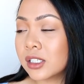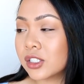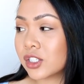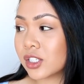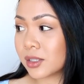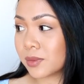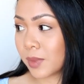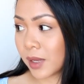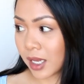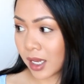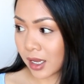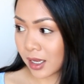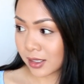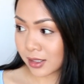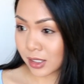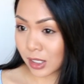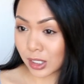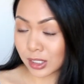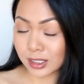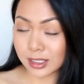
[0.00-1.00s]
just
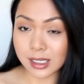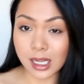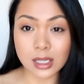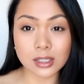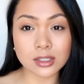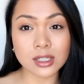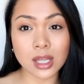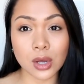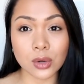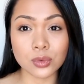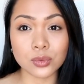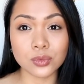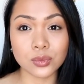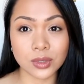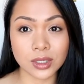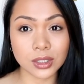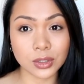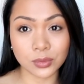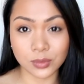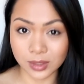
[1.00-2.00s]
because it sells out
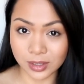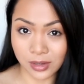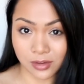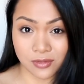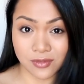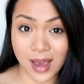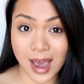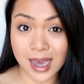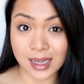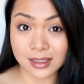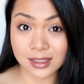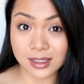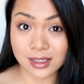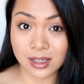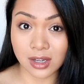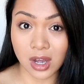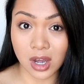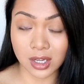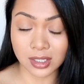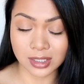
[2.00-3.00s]
really really
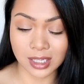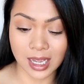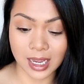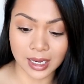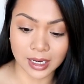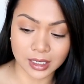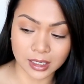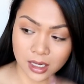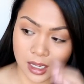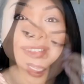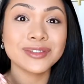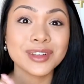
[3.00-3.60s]
fast online.